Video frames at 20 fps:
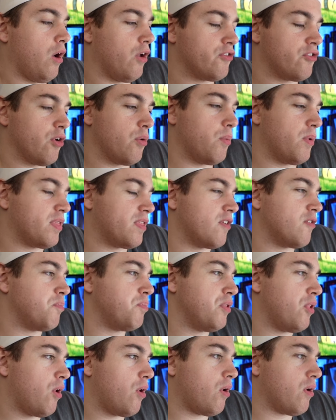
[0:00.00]
Also, with this
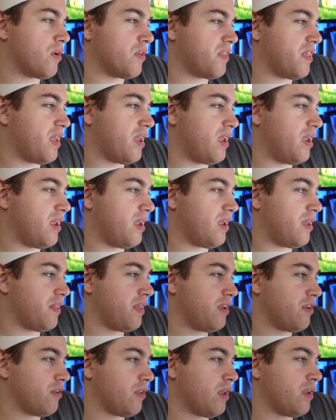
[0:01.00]
blog, they
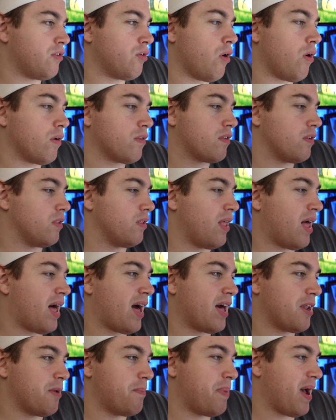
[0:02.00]
talked a
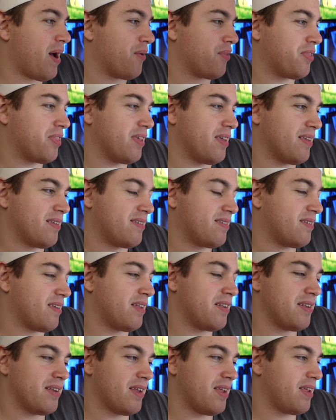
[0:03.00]
lot about this,
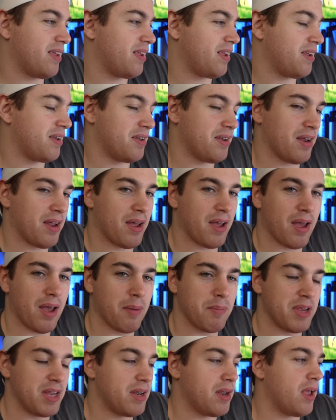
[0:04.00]
and I
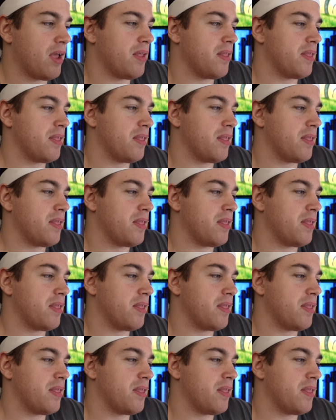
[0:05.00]
mean,